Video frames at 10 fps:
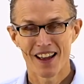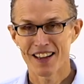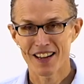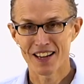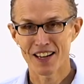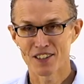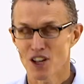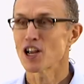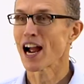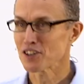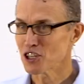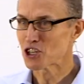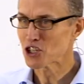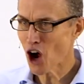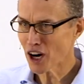It, it, it's actually
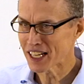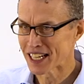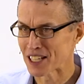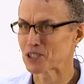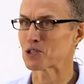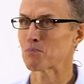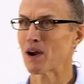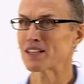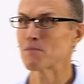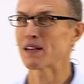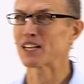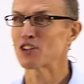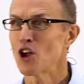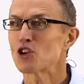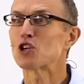shocking. It's surprising because
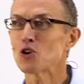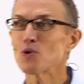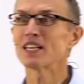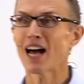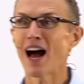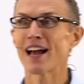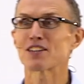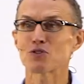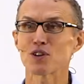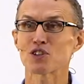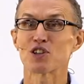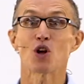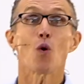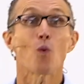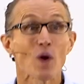you and I, as Christians,
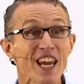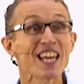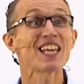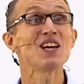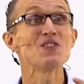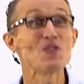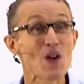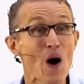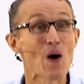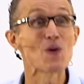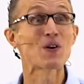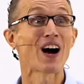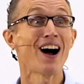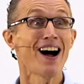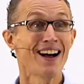we can know
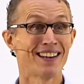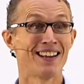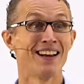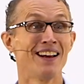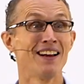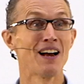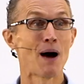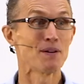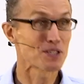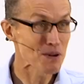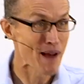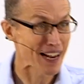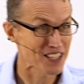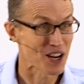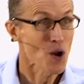God. I mean, just
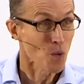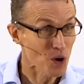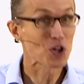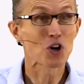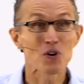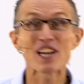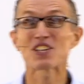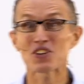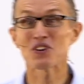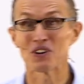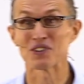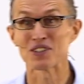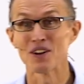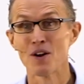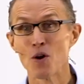imagine it. We're
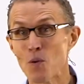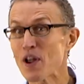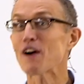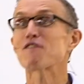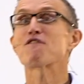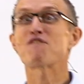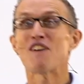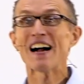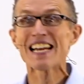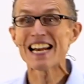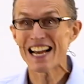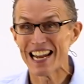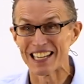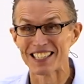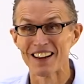creatures, we are
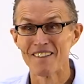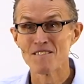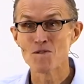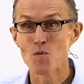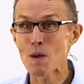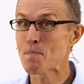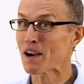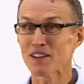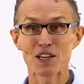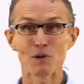finite. We barely